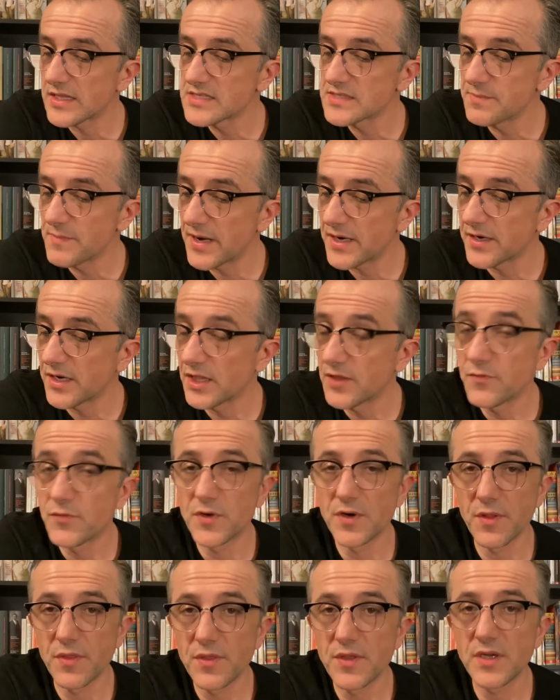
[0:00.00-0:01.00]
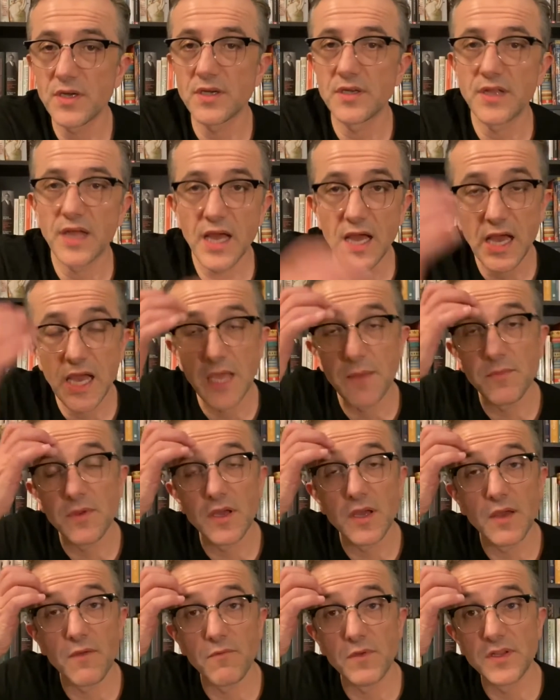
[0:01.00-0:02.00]
married for a third time
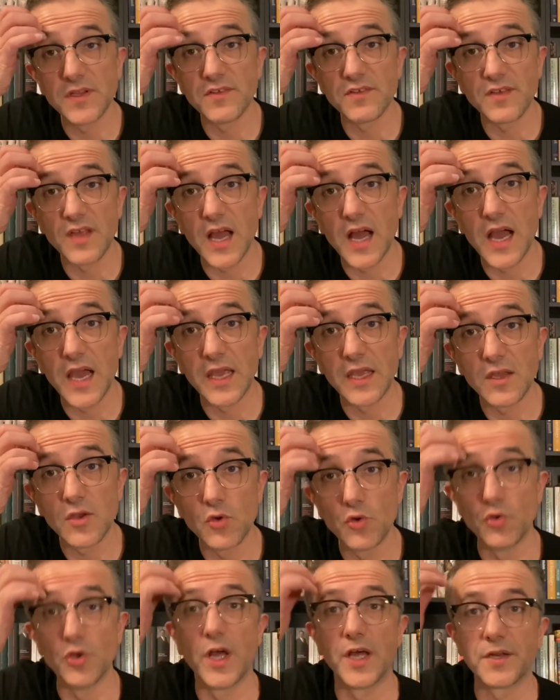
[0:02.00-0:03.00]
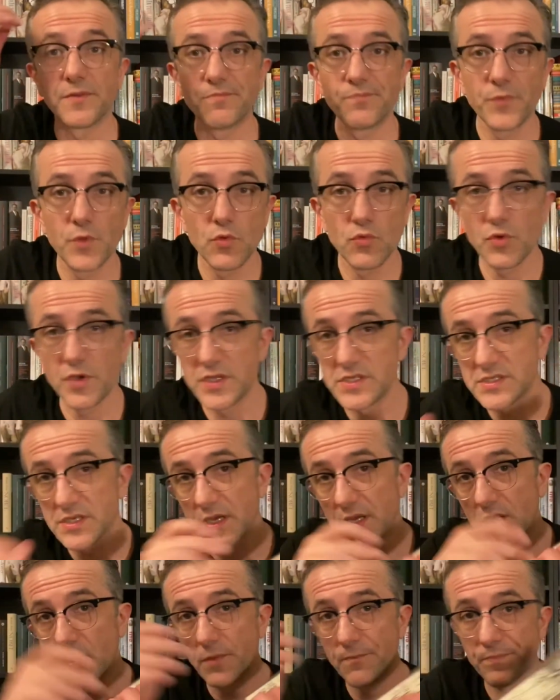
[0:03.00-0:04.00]
with this guy Gunnar, who is
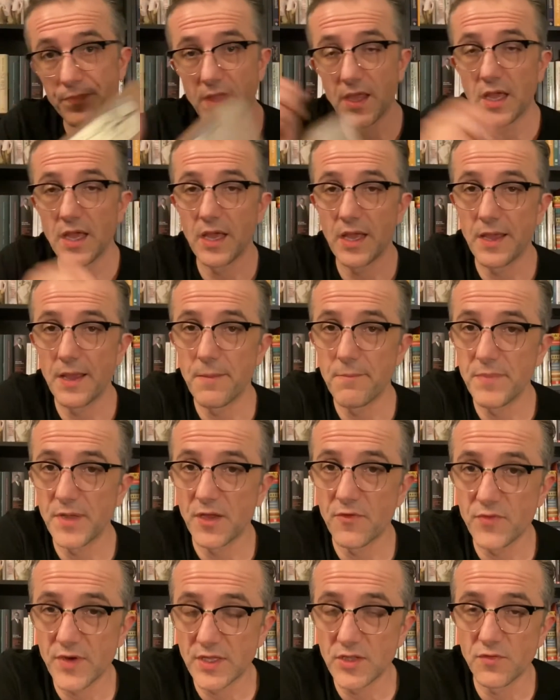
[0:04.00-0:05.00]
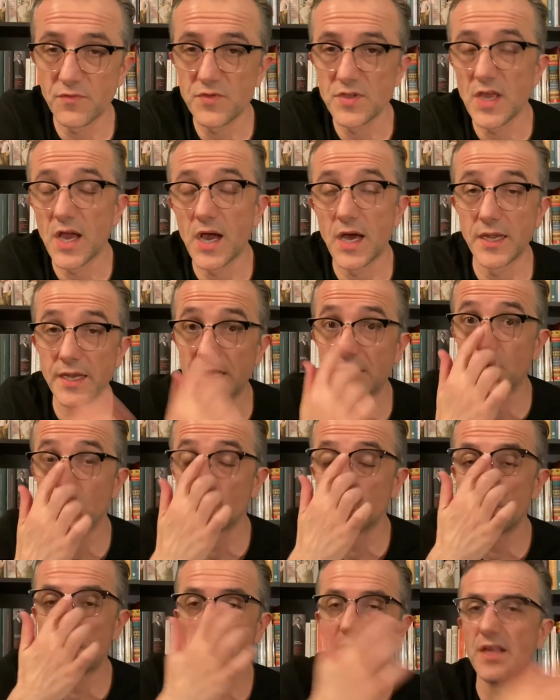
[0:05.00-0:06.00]
a big friend of Njal. And
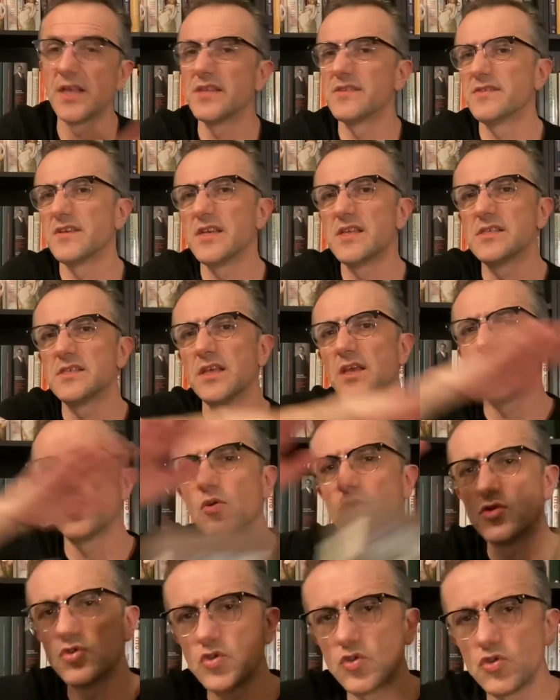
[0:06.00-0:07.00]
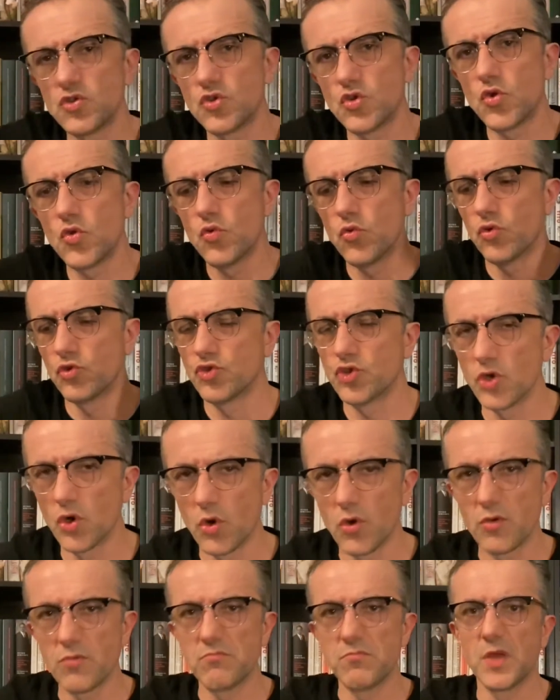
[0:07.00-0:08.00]
Gunnar is a huge
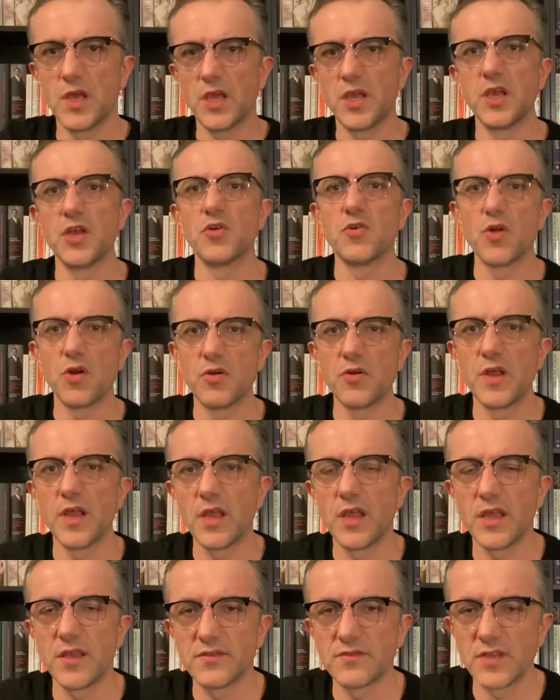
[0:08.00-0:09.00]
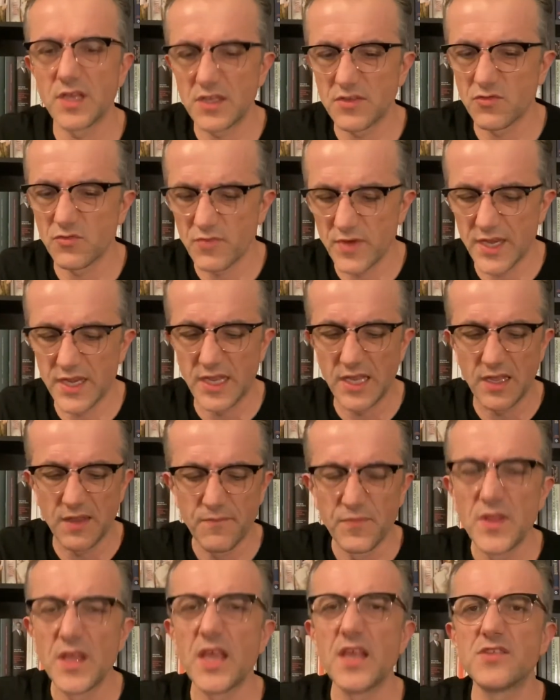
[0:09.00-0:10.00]
hero. He's
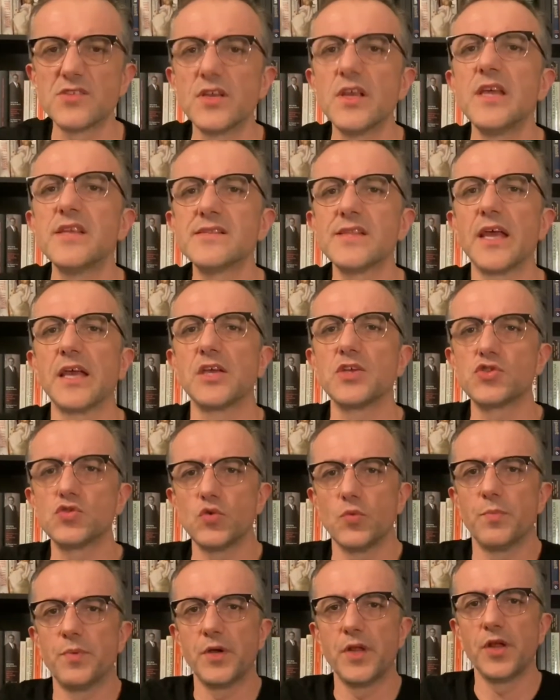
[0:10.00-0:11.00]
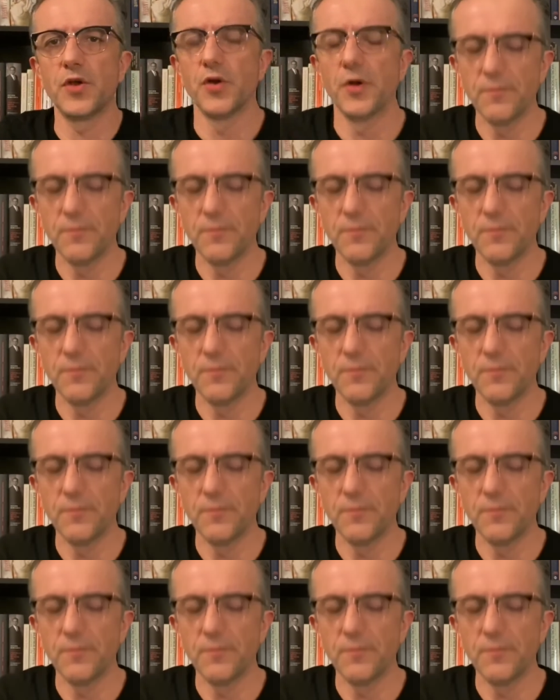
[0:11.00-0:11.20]
like a superhero.